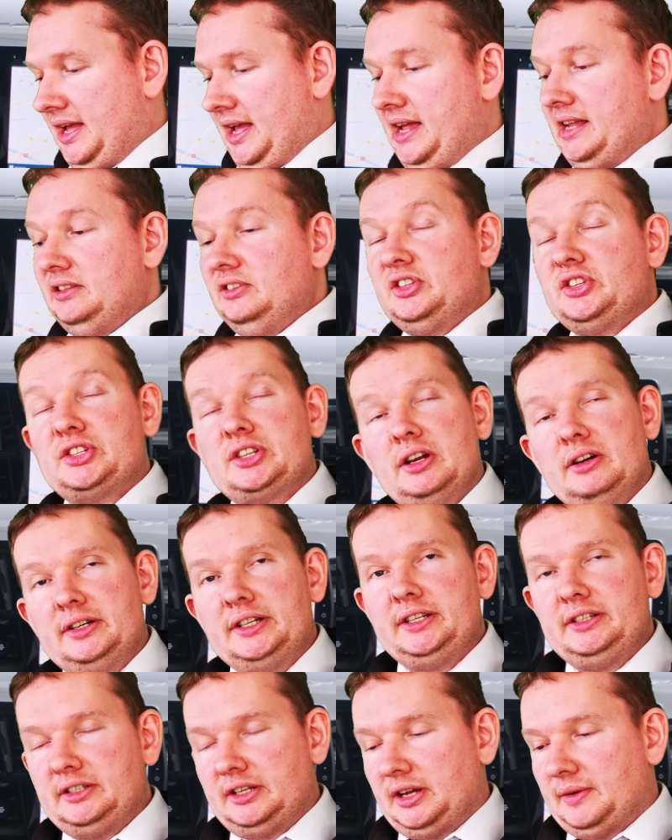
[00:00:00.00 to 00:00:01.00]

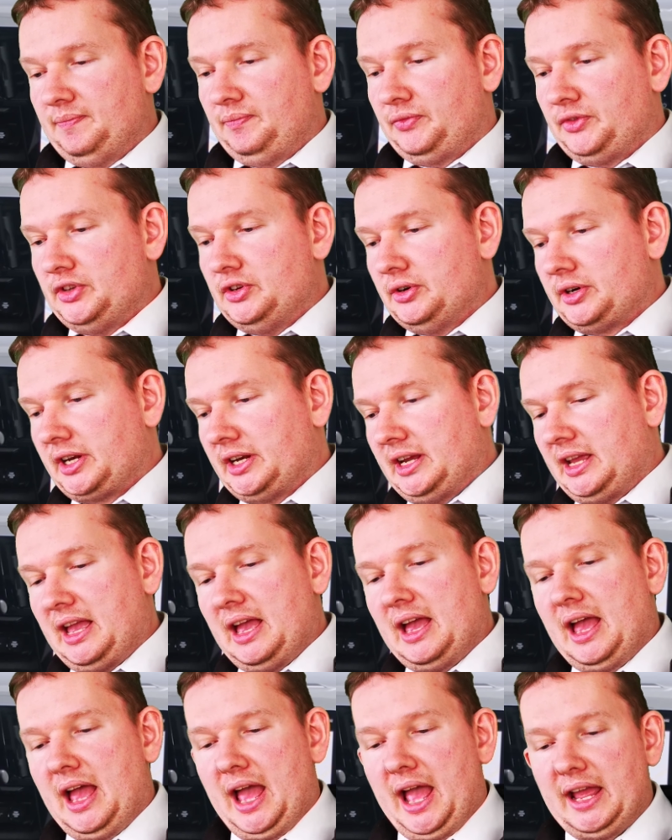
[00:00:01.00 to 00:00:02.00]
Inside, you're going to get